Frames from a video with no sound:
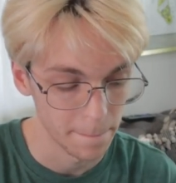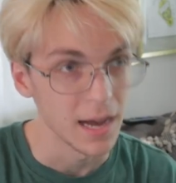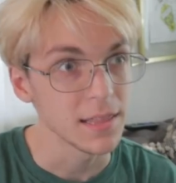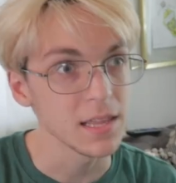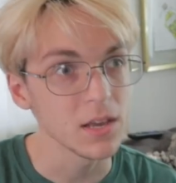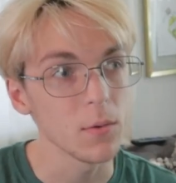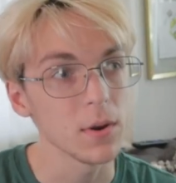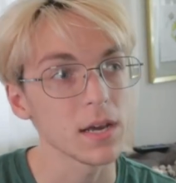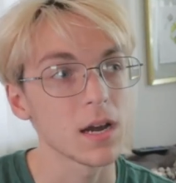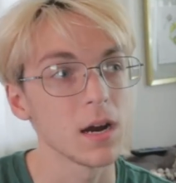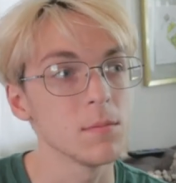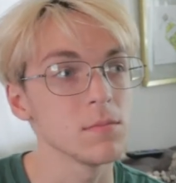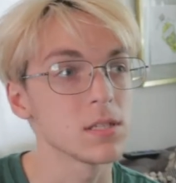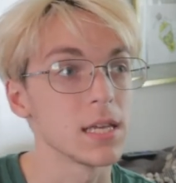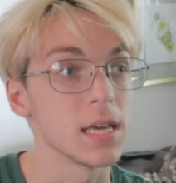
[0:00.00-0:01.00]
I think when it
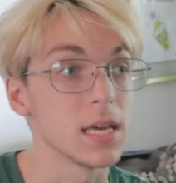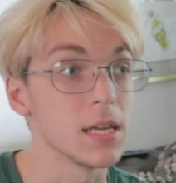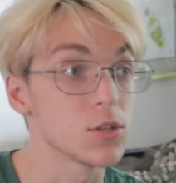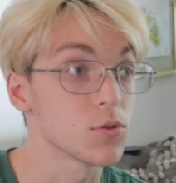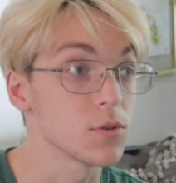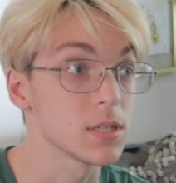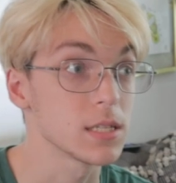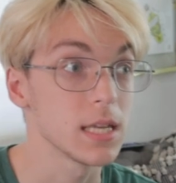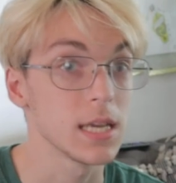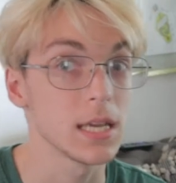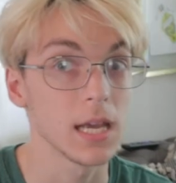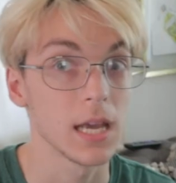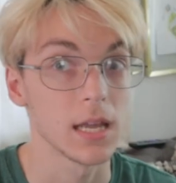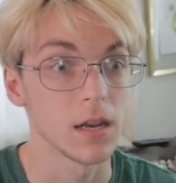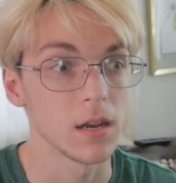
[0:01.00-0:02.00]
comes to
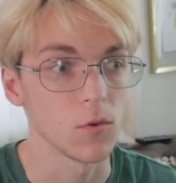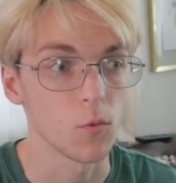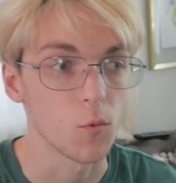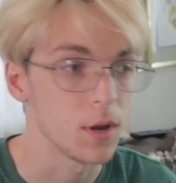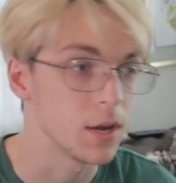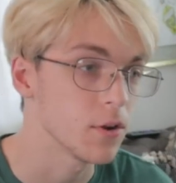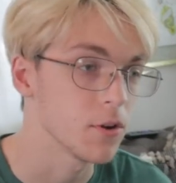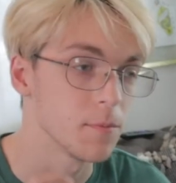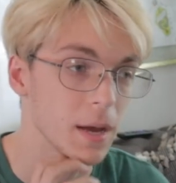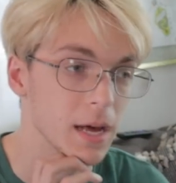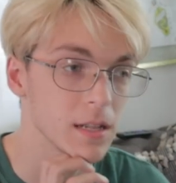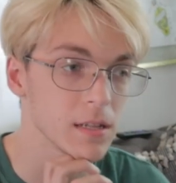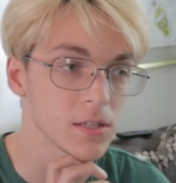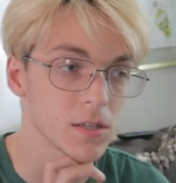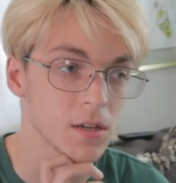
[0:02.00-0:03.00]
interesting and weird
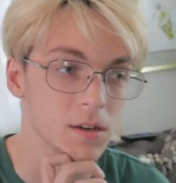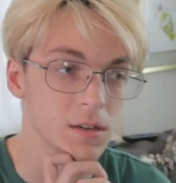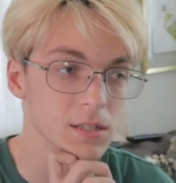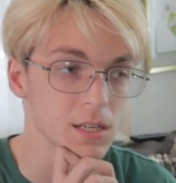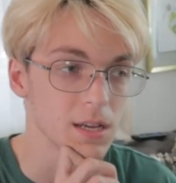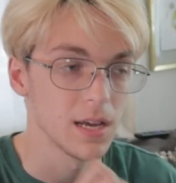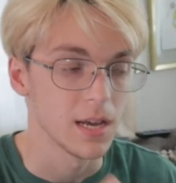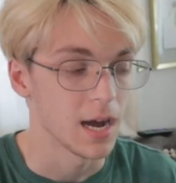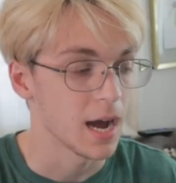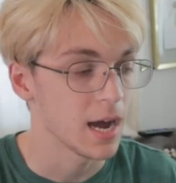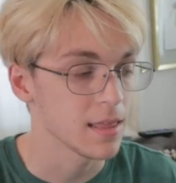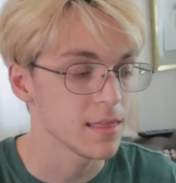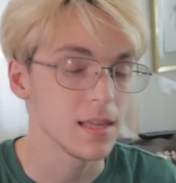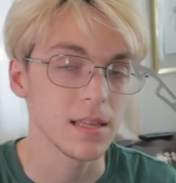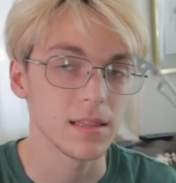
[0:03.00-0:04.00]
Balisongs,
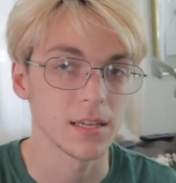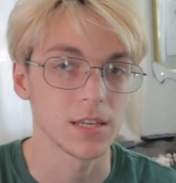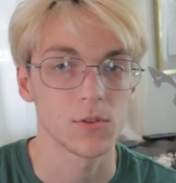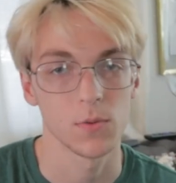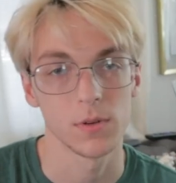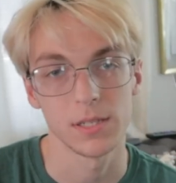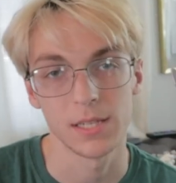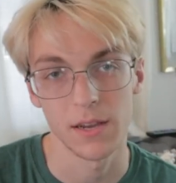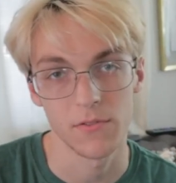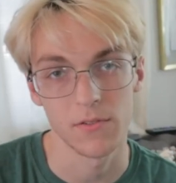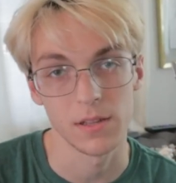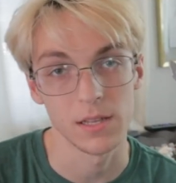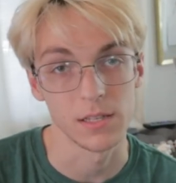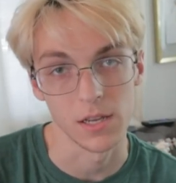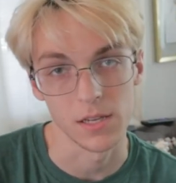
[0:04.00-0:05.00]
I think this one
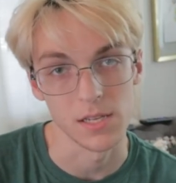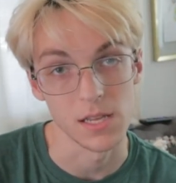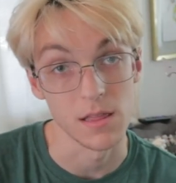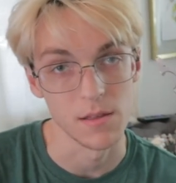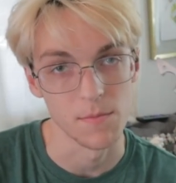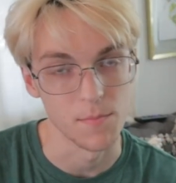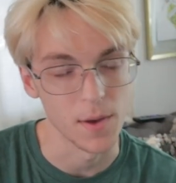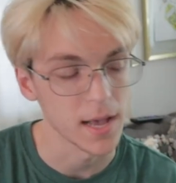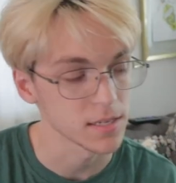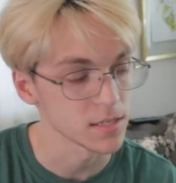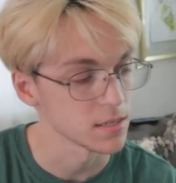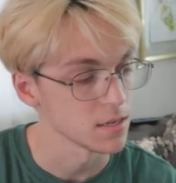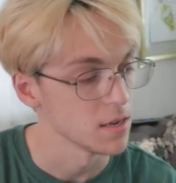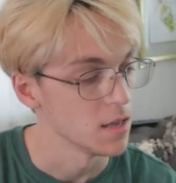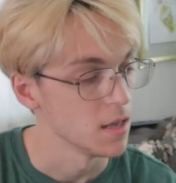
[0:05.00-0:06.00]
definitely does it the
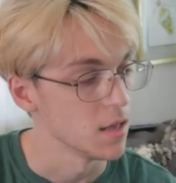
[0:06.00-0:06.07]
best.